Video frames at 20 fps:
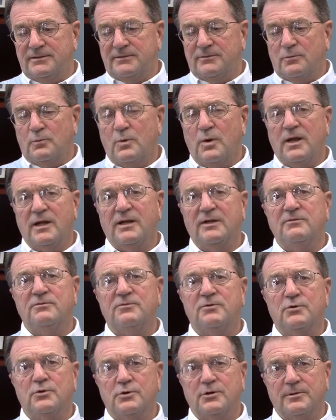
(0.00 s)
well
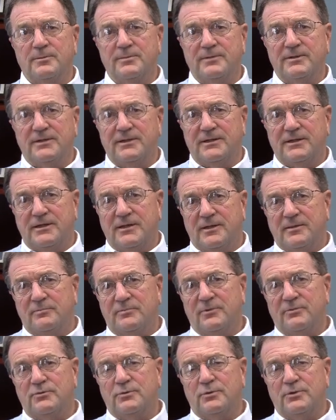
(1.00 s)
informed
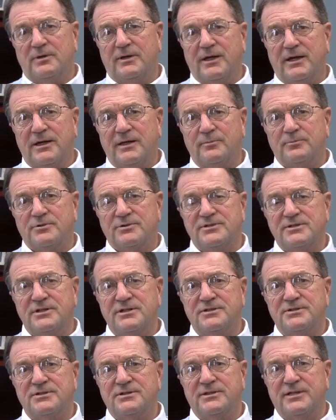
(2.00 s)
before any
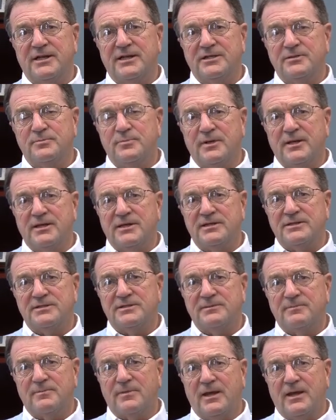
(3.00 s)
procedure takes place,